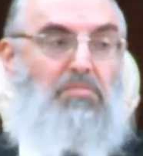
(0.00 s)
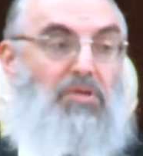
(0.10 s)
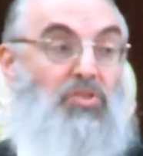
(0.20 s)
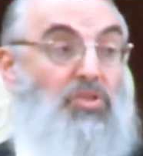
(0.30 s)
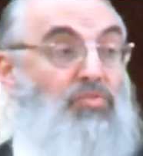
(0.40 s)

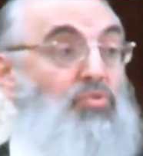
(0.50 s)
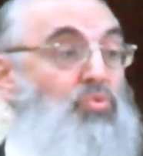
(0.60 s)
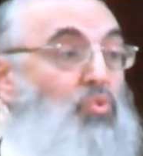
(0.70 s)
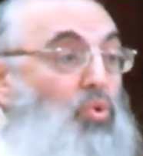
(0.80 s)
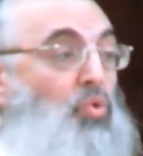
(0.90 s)
But if you
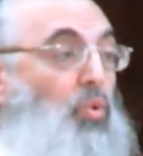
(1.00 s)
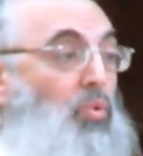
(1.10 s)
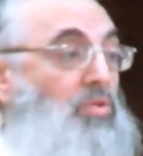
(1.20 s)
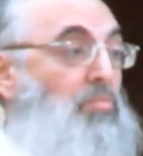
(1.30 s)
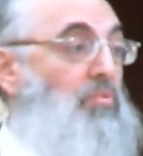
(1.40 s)
don't know
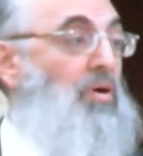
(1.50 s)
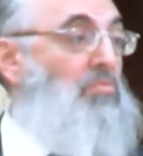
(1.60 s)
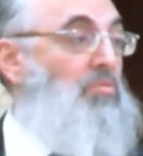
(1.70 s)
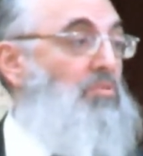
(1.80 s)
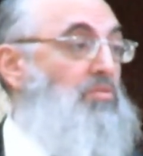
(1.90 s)
what the
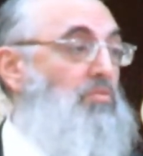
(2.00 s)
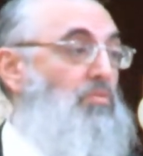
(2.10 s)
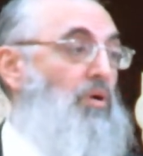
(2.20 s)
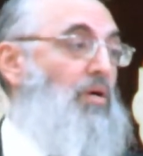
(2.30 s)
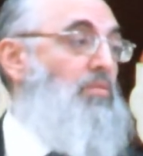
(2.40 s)
problem is,
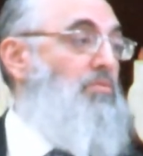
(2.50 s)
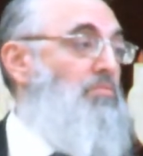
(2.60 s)
wow,